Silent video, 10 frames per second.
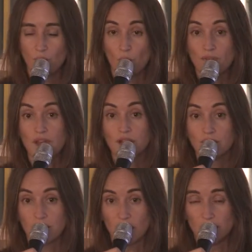what that
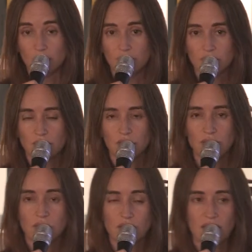new neighborhood
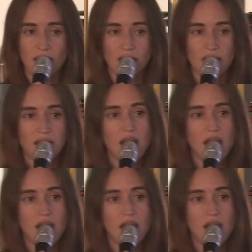could look like and